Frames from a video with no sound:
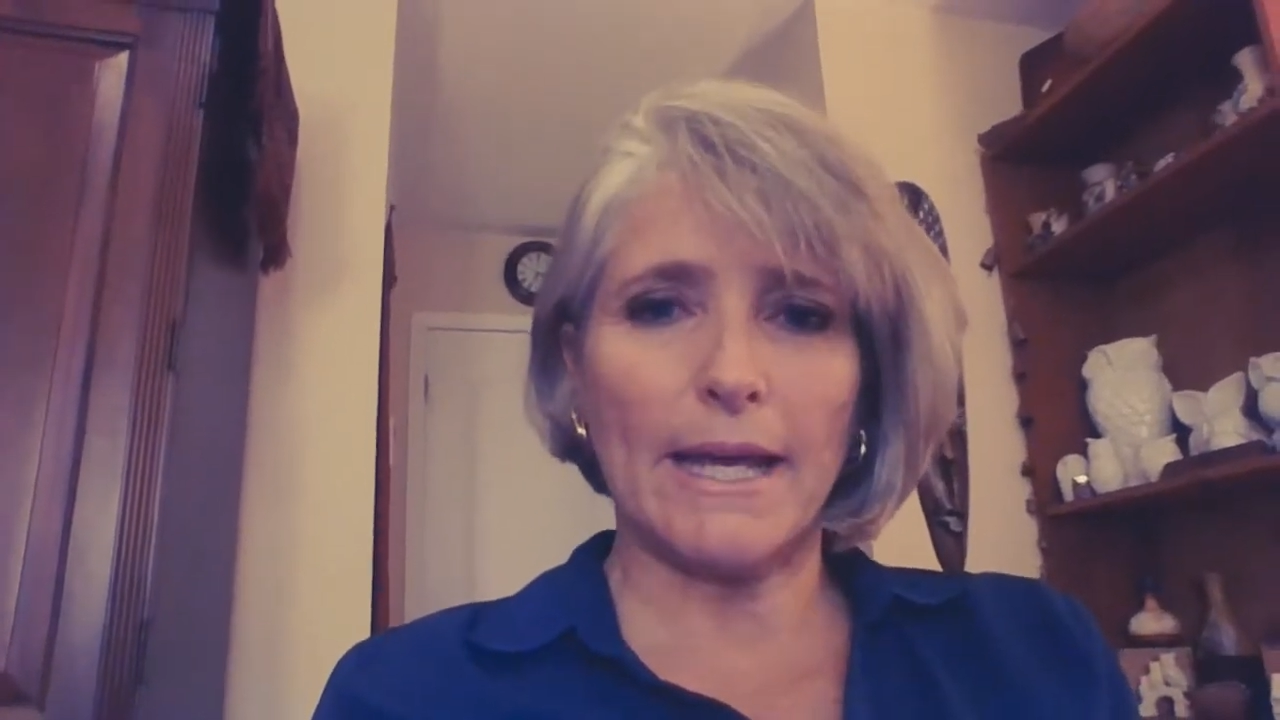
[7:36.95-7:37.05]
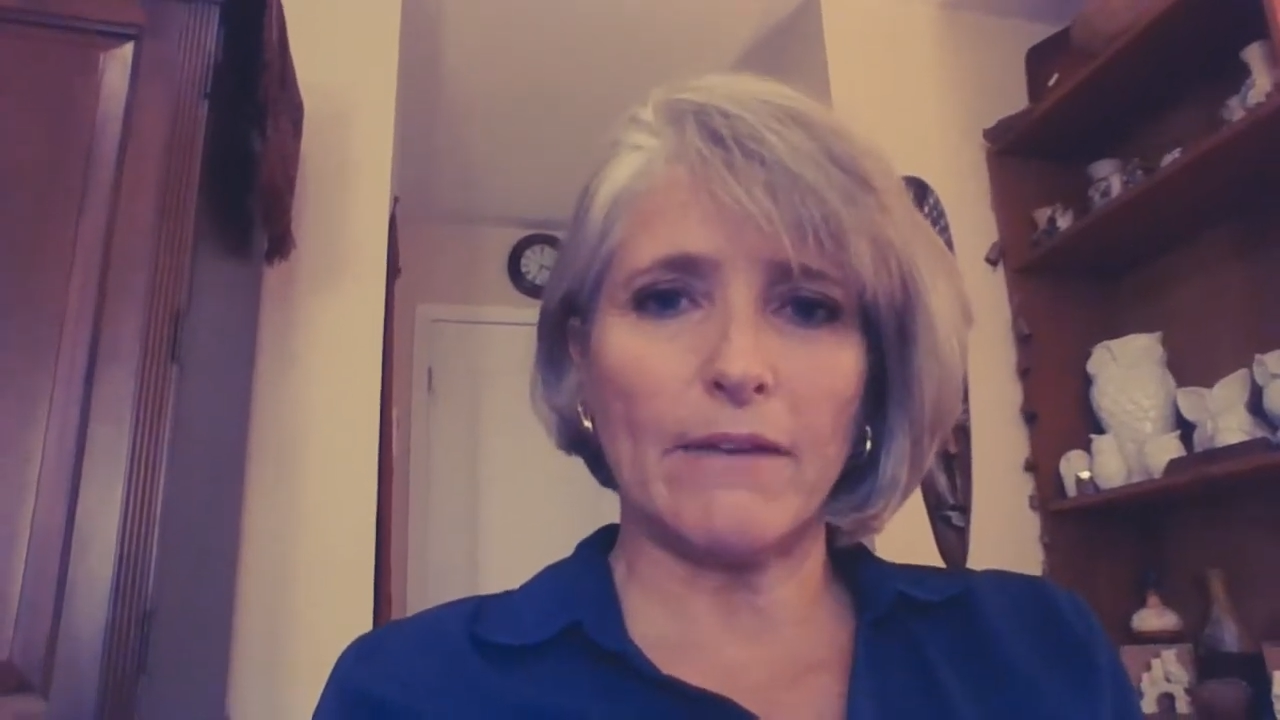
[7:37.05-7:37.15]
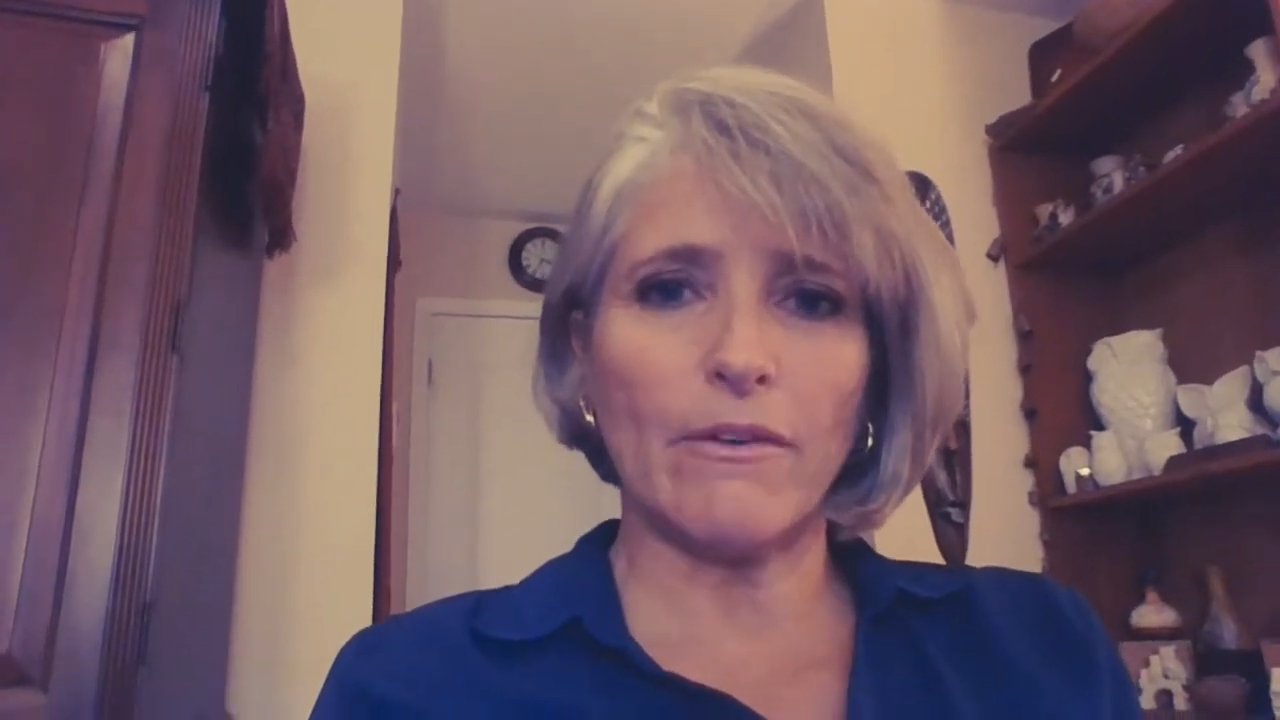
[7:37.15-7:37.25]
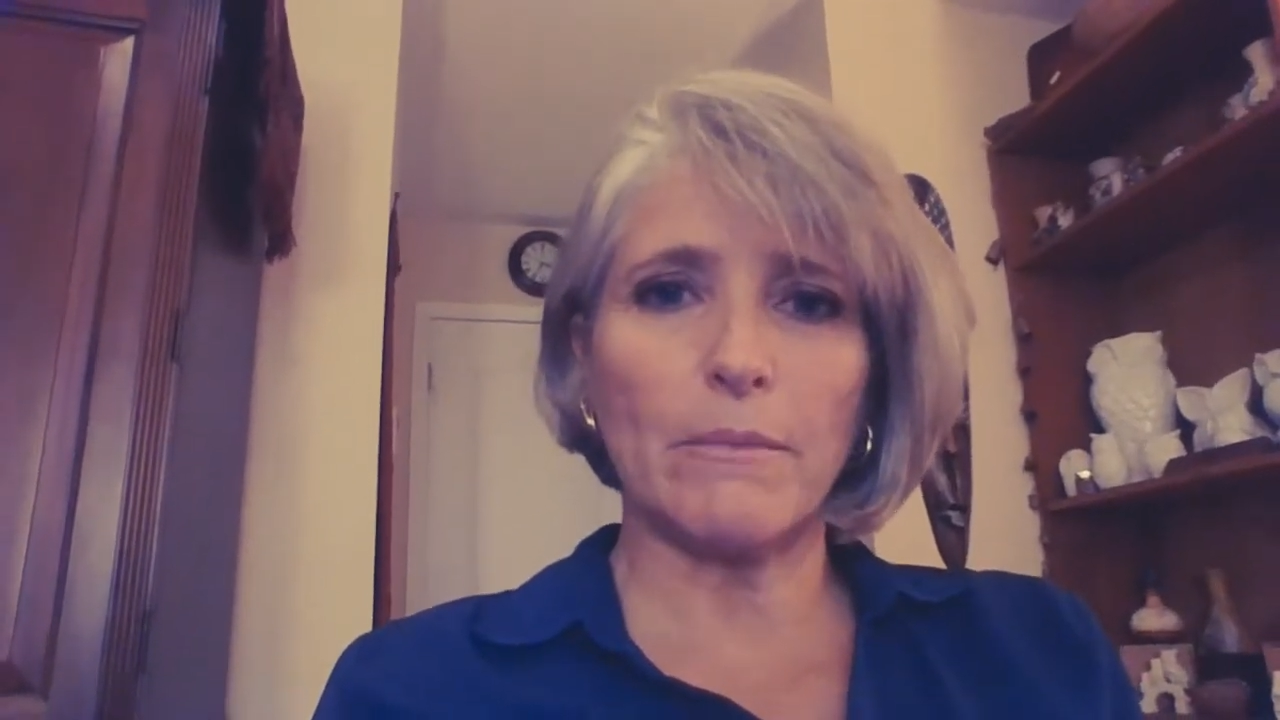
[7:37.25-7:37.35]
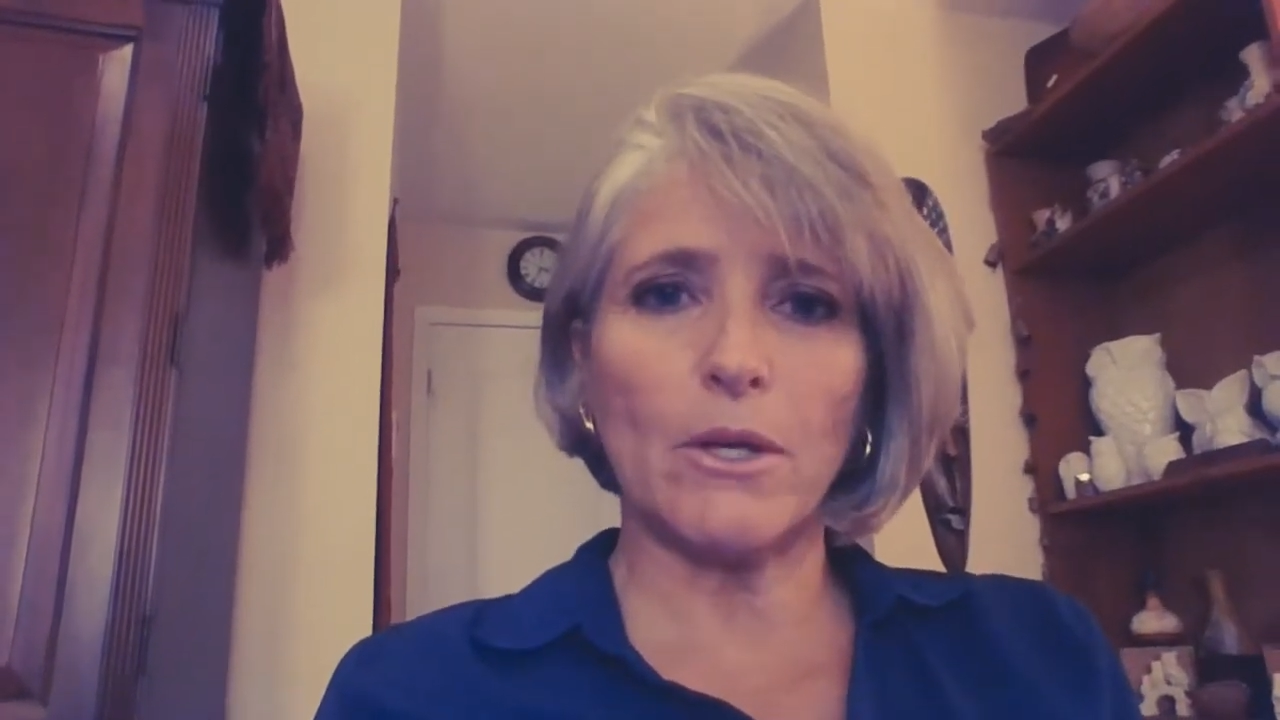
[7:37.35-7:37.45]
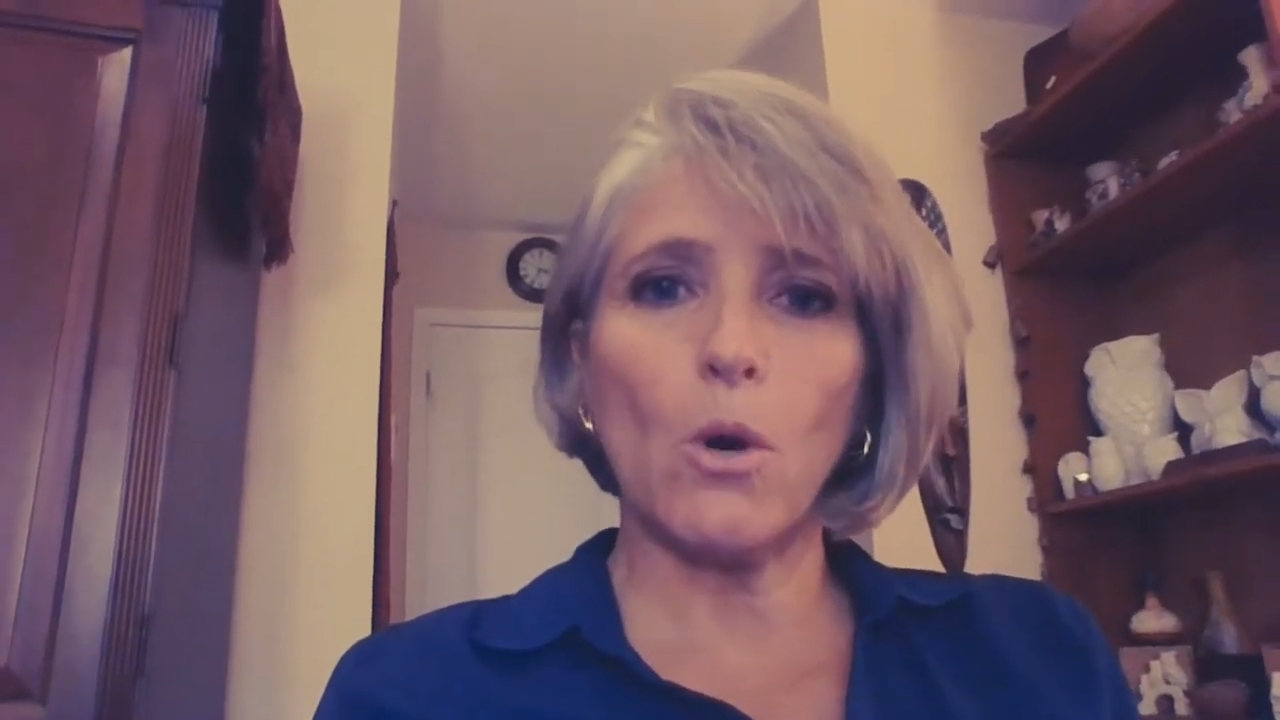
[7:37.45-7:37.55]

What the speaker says: leg from the